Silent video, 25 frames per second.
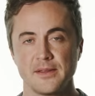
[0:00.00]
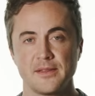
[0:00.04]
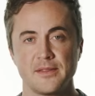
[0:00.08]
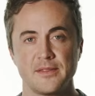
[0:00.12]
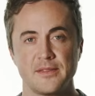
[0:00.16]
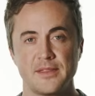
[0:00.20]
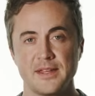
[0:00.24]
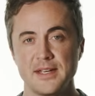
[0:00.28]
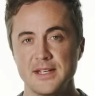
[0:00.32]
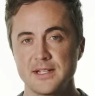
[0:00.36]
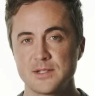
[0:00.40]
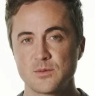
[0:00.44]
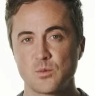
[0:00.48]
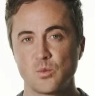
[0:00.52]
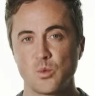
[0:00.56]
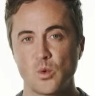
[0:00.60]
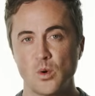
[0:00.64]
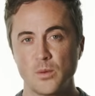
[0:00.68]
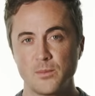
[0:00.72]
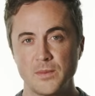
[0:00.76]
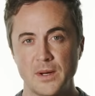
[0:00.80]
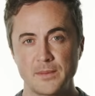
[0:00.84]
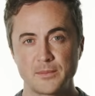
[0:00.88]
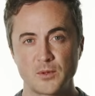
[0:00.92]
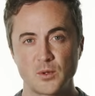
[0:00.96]
These
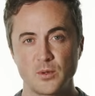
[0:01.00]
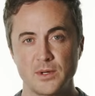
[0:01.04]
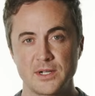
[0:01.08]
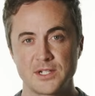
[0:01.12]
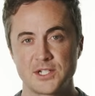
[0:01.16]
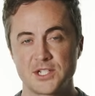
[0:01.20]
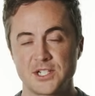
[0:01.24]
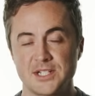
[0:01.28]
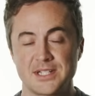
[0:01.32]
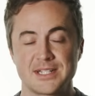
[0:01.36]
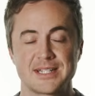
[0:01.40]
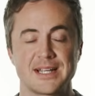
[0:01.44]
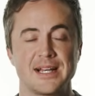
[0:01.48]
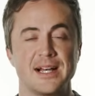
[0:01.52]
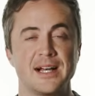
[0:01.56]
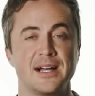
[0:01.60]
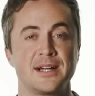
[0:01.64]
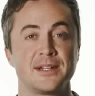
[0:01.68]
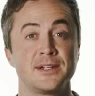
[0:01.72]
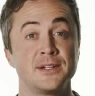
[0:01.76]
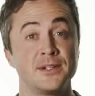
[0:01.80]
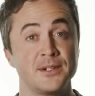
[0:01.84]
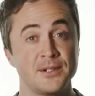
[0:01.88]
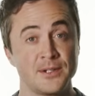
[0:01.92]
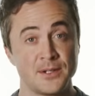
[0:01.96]
warm-up questions
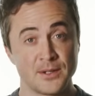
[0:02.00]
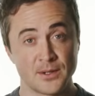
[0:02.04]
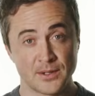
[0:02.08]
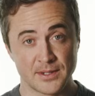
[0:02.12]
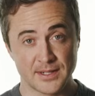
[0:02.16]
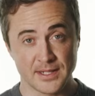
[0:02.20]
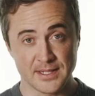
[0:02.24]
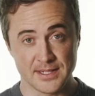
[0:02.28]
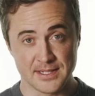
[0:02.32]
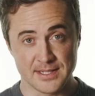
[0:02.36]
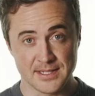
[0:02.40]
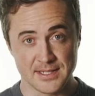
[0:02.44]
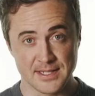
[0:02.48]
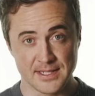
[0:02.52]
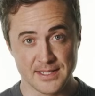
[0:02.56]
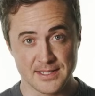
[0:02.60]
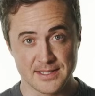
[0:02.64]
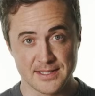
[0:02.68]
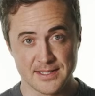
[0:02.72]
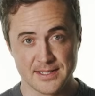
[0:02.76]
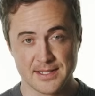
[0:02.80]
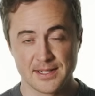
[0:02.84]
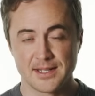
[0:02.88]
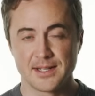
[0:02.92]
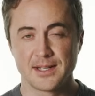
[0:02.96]
are not
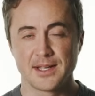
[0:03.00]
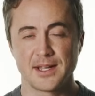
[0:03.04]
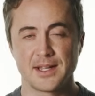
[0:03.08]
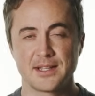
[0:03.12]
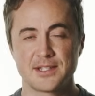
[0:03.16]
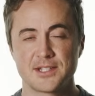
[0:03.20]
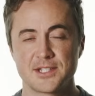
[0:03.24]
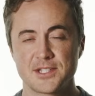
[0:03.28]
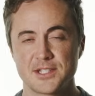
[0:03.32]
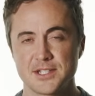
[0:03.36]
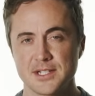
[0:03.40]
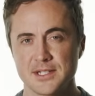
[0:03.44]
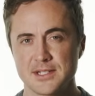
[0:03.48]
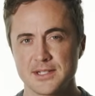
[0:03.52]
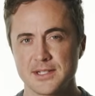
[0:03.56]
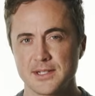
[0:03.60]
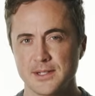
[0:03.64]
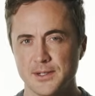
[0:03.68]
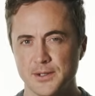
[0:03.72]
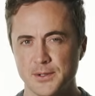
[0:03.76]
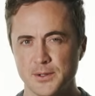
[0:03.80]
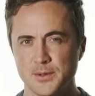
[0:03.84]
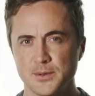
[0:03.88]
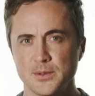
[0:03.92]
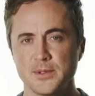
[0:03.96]
assessed. It's just a
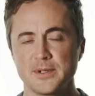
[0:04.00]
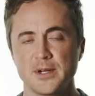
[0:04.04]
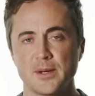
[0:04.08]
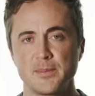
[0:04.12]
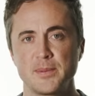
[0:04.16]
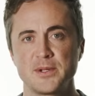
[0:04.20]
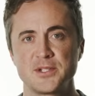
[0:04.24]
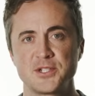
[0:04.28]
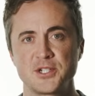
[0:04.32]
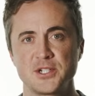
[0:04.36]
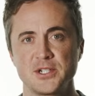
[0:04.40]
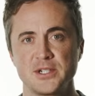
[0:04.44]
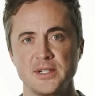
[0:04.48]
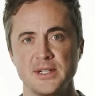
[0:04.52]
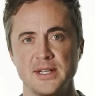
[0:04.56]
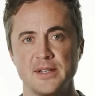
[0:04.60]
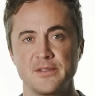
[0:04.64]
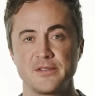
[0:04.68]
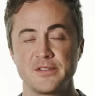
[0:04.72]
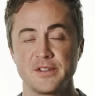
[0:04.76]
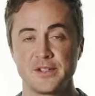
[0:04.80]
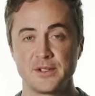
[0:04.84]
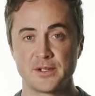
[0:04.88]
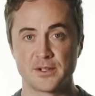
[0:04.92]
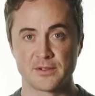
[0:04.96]
good opportunity
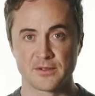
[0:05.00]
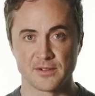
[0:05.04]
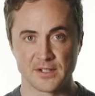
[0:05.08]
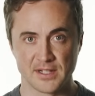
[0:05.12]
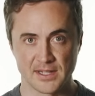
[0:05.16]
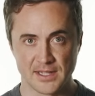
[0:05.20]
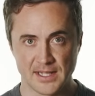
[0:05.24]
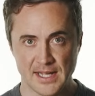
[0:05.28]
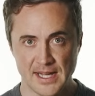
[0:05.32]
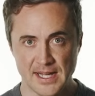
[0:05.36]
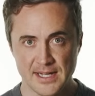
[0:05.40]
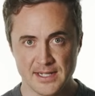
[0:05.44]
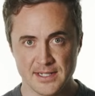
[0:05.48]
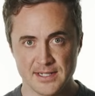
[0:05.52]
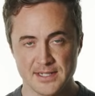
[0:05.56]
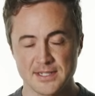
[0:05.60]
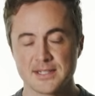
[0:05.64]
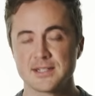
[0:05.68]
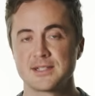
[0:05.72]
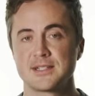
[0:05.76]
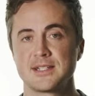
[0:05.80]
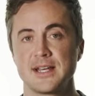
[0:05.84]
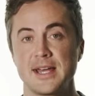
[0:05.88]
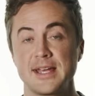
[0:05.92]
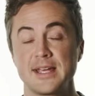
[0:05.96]
for you to
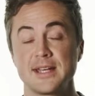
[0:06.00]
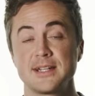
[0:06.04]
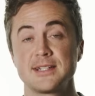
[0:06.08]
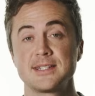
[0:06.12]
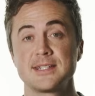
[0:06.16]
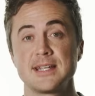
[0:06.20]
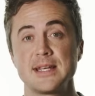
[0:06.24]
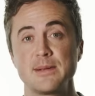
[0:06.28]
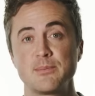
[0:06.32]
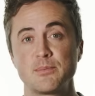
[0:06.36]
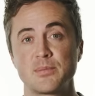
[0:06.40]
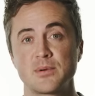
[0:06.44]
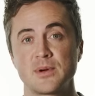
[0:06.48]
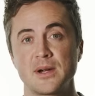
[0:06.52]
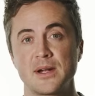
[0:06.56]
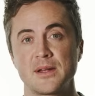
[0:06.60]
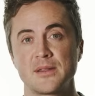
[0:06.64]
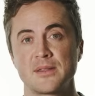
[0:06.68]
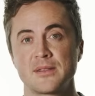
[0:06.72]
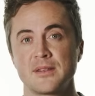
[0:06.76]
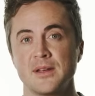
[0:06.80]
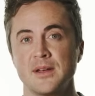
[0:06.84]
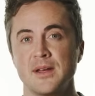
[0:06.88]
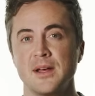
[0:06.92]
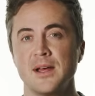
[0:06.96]
relax, take a deep
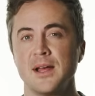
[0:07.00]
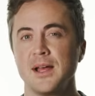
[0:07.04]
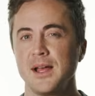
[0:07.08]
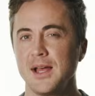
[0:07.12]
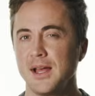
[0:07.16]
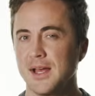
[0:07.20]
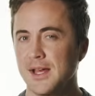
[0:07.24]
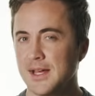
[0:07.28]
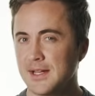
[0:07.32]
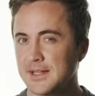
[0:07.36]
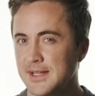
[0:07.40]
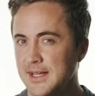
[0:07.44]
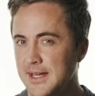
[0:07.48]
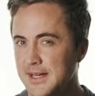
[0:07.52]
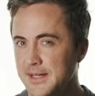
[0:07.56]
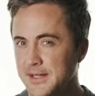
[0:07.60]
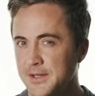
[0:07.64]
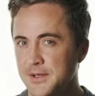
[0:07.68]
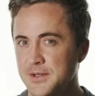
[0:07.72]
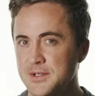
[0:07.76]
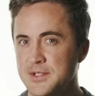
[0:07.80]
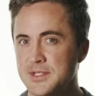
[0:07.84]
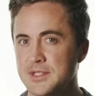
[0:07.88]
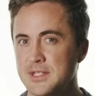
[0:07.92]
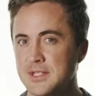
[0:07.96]
breath, and get
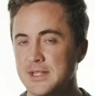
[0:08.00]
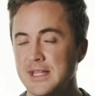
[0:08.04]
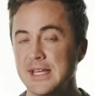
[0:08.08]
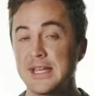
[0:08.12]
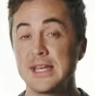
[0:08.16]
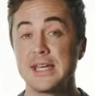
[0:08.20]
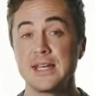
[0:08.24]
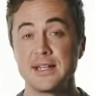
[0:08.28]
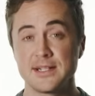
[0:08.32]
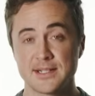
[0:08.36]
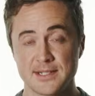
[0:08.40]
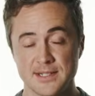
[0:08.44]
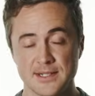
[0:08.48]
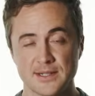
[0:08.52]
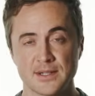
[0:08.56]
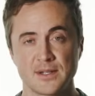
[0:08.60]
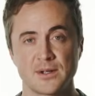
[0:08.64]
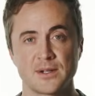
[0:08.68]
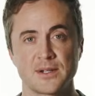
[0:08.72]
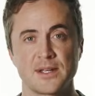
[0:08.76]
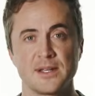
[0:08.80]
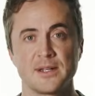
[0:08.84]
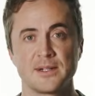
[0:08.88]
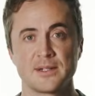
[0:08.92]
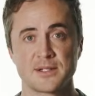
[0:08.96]
used to the
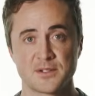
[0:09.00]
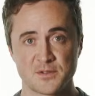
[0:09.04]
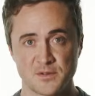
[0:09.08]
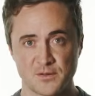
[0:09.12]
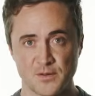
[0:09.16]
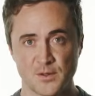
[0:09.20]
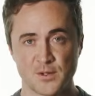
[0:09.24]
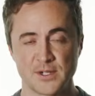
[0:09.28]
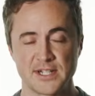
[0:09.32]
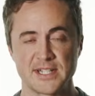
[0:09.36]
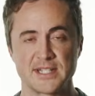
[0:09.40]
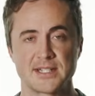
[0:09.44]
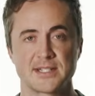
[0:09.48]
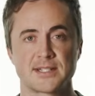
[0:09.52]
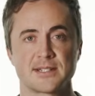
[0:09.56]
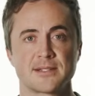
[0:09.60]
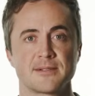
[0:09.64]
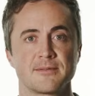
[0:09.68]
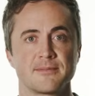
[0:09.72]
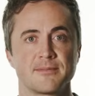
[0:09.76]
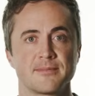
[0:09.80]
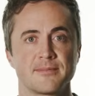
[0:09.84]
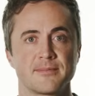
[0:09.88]
interlocutor's voice.